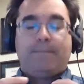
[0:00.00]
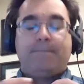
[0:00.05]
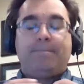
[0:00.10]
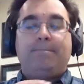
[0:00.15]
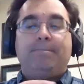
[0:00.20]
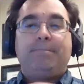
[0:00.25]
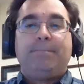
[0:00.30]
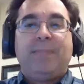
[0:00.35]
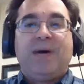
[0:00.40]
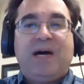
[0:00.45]

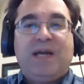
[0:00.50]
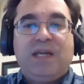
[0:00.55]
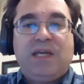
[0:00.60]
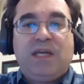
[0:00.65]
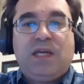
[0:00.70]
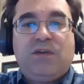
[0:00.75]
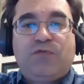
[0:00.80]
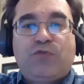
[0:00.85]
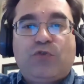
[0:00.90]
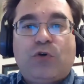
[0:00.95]

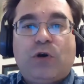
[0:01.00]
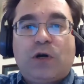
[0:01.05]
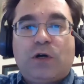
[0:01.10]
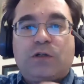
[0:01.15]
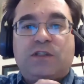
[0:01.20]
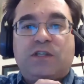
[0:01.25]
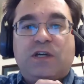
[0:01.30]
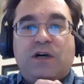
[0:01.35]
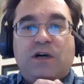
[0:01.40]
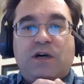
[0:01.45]
money for
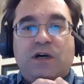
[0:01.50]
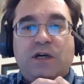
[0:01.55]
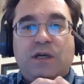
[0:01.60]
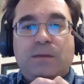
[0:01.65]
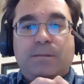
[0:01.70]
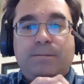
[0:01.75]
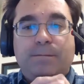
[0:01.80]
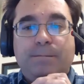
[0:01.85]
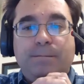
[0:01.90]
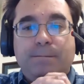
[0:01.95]
our
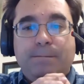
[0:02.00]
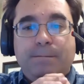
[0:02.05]
time.